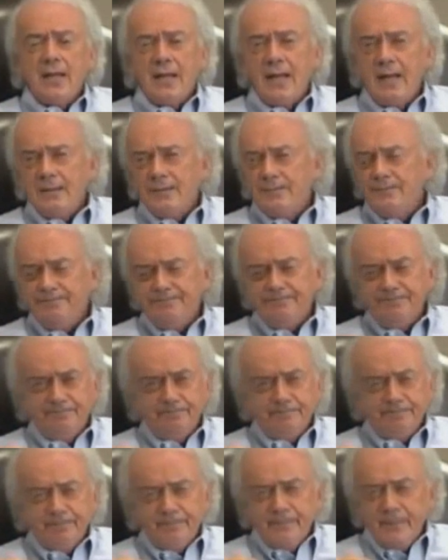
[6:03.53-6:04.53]
Uh,
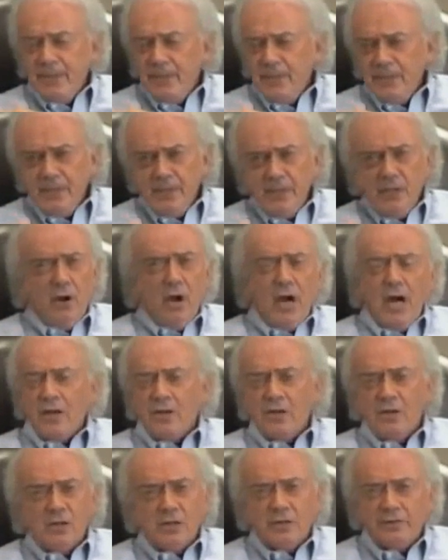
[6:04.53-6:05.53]
you know how
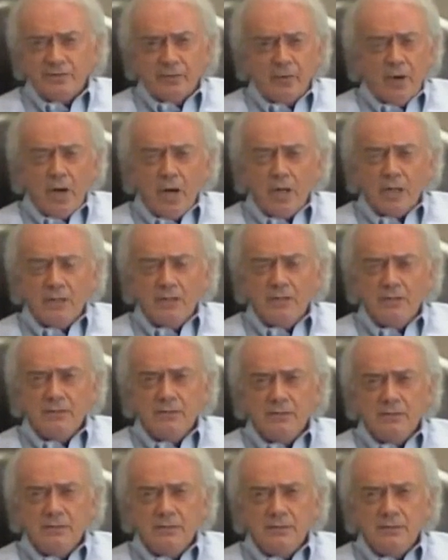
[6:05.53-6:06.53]
to cook a frog?
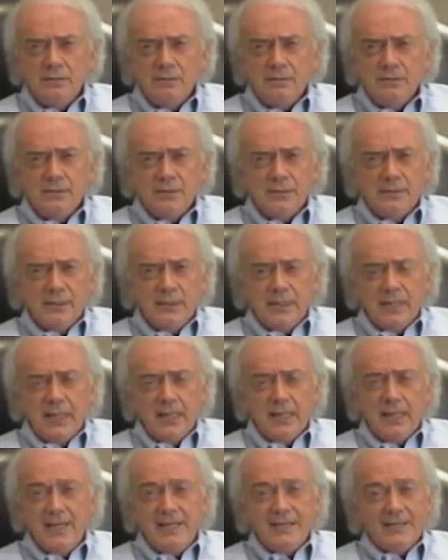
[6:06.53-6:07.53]

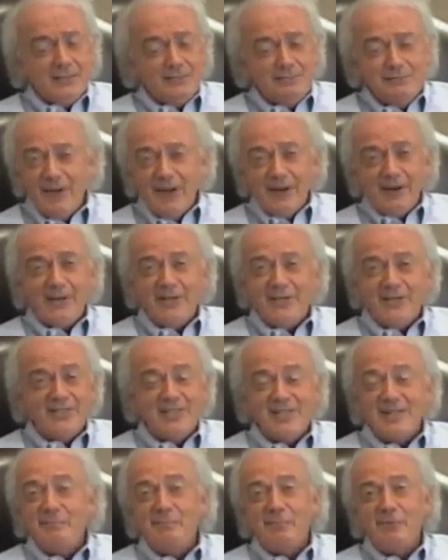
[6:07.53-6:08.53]
It's very
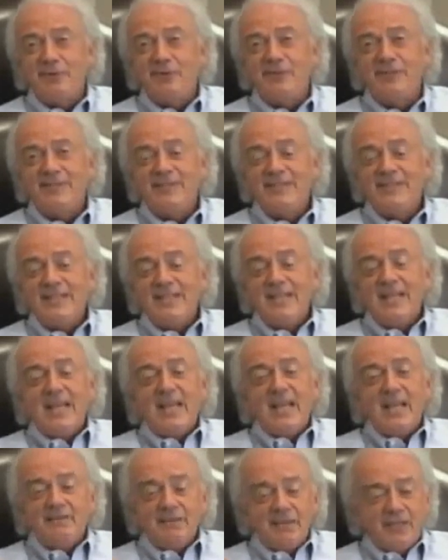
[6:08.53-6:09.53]
simple.
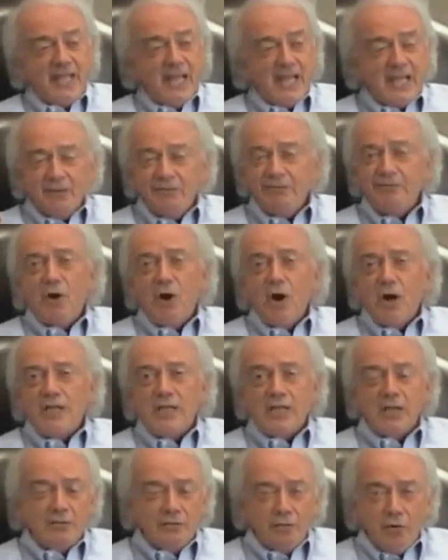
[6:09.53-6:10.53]
If you take a frog
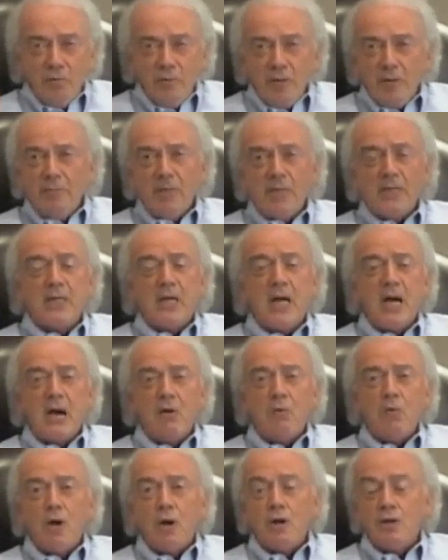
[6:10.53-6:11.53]
and you throw him in a bucket of
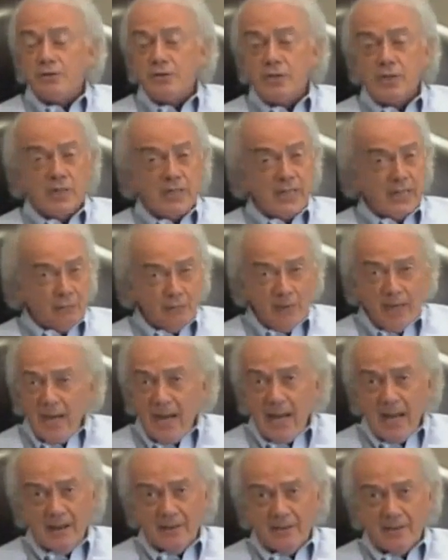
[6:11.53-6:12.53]
hot water, he's going to get right
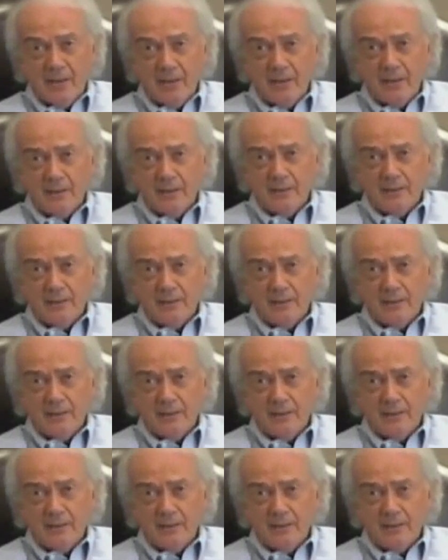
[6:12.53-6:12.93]
out of there.